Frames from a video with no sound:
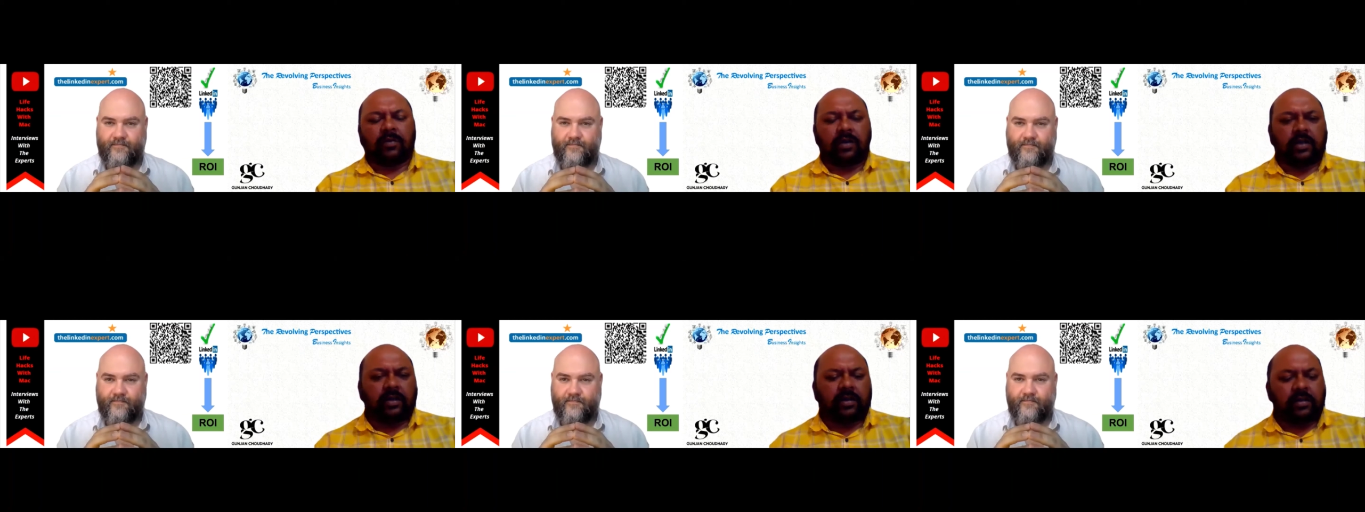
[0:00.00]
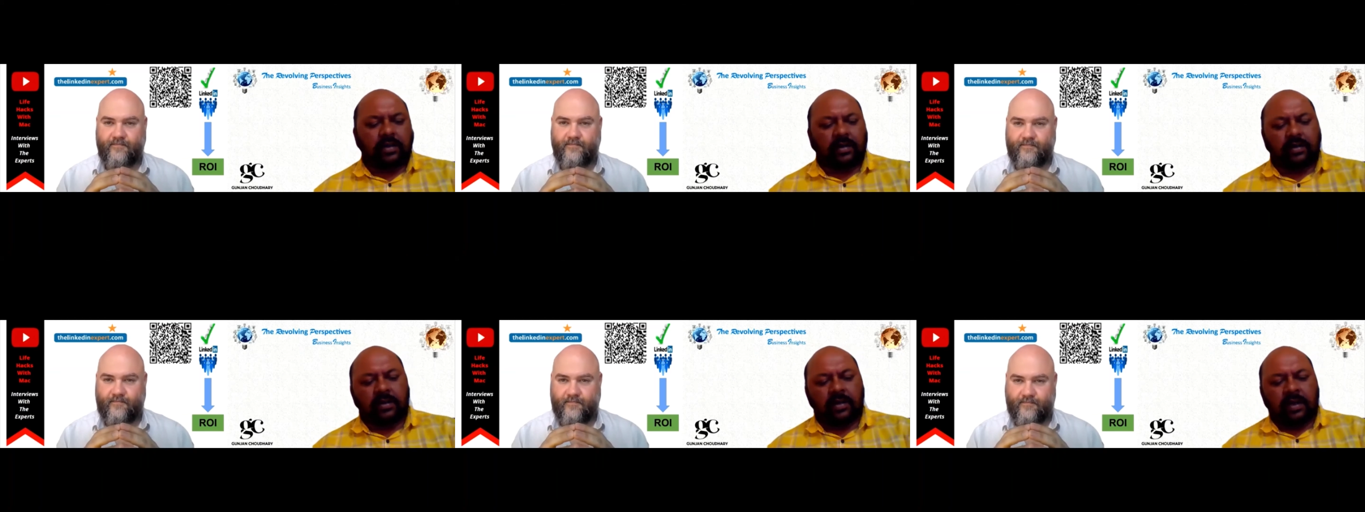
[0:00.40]
Speaker 1: LinkedIn
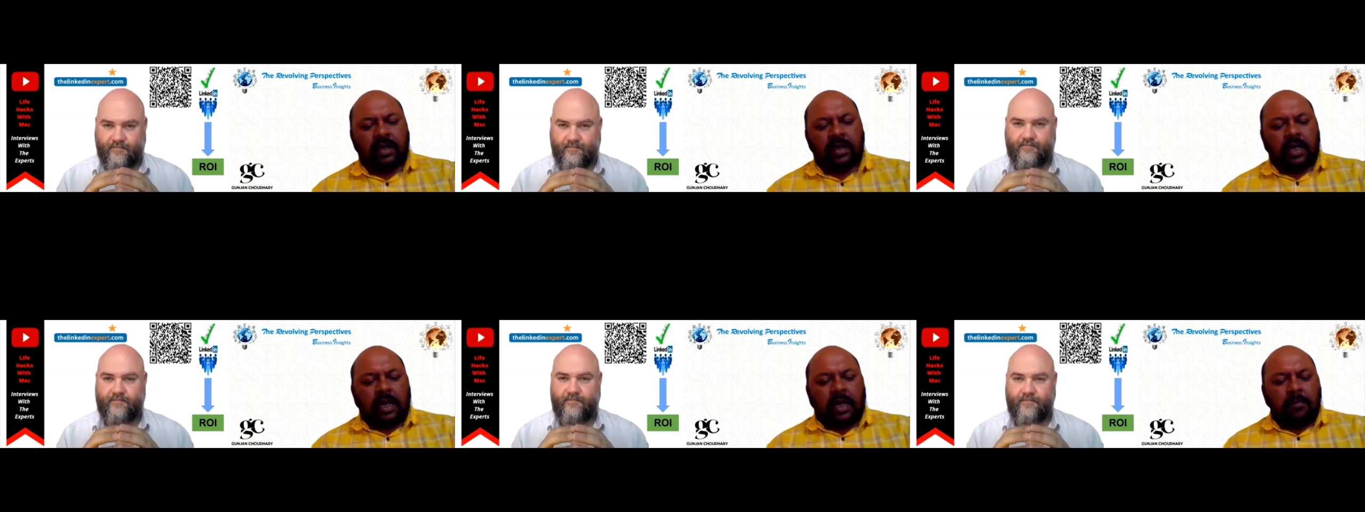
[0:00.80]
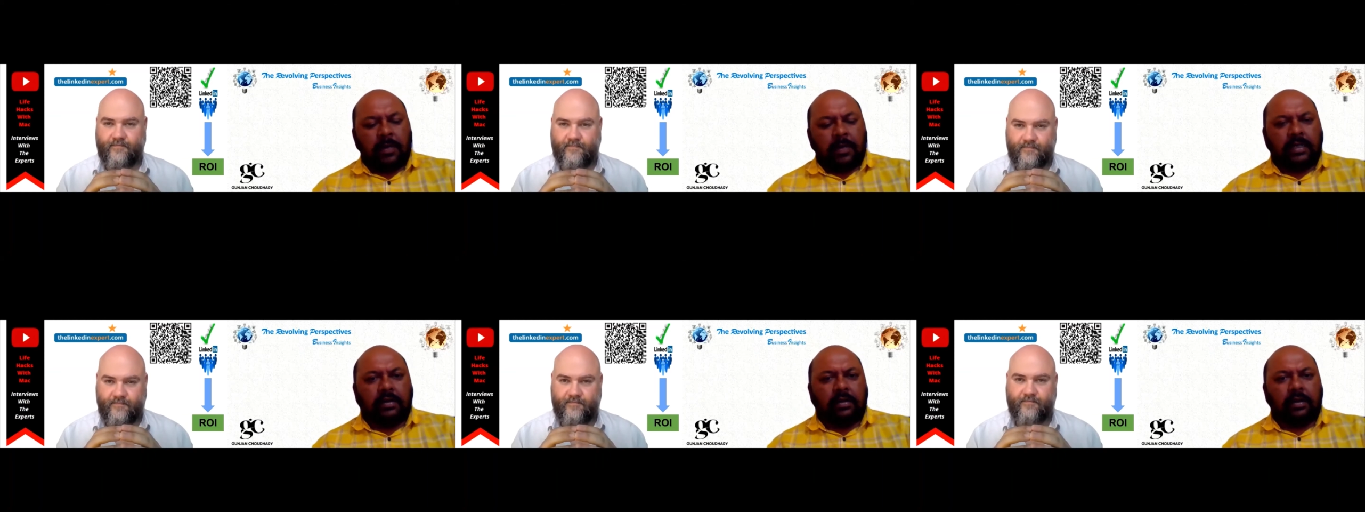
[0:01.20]
did.
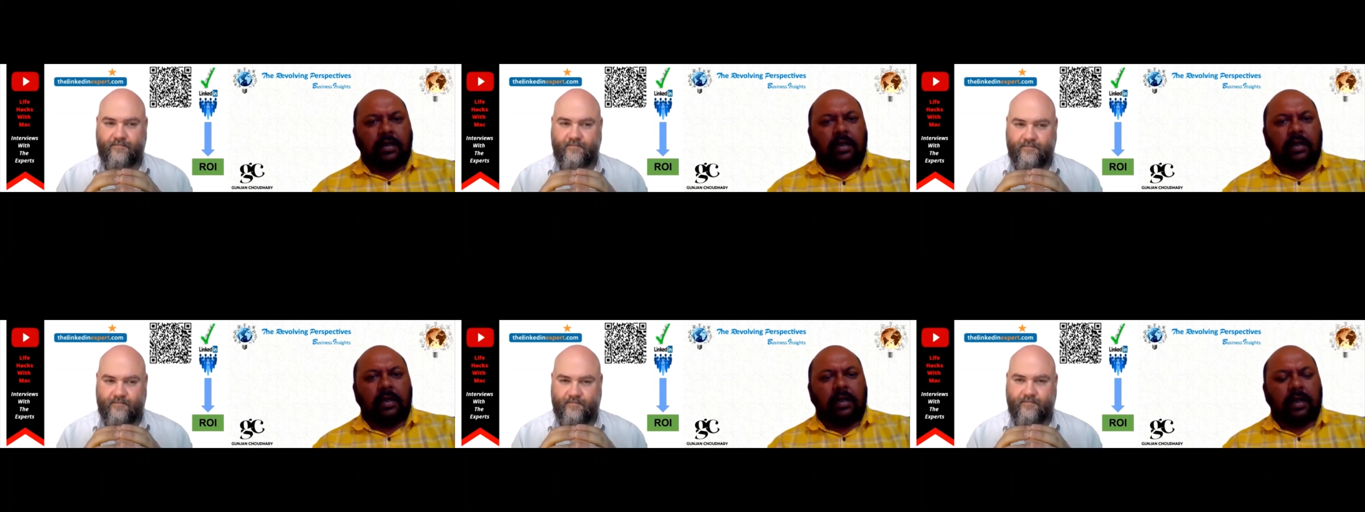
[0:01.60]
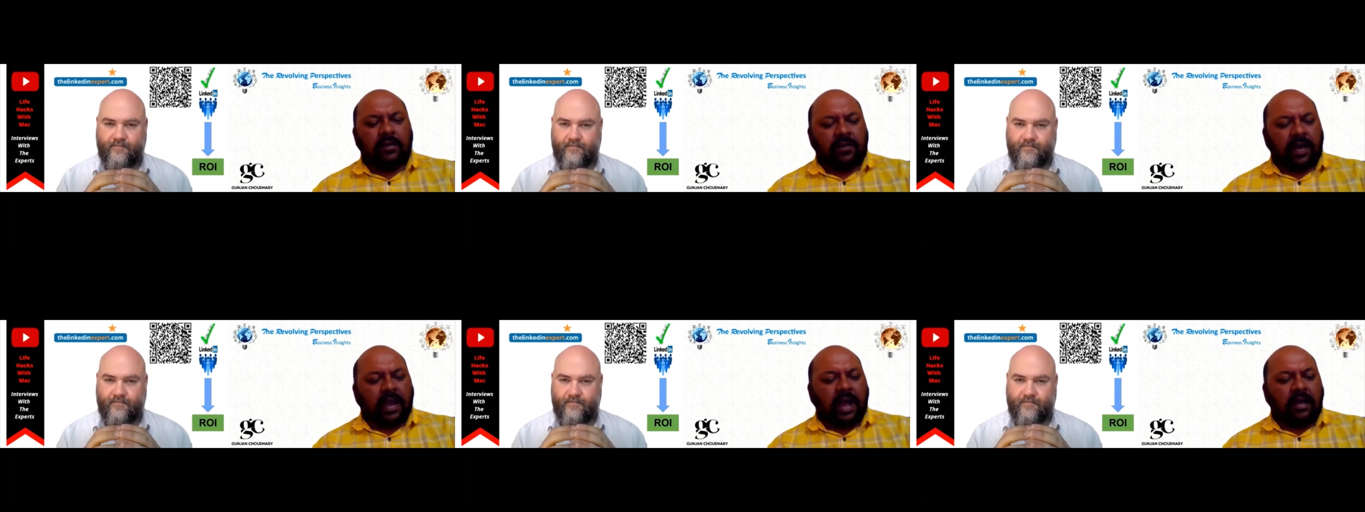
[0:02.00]
But
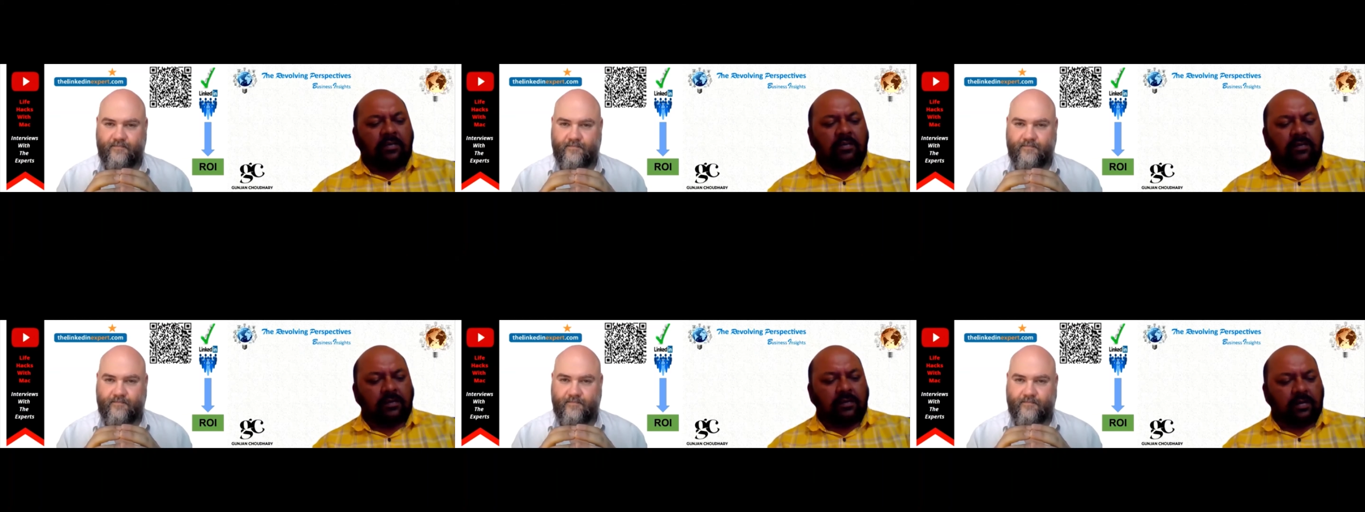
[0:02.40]
if I ask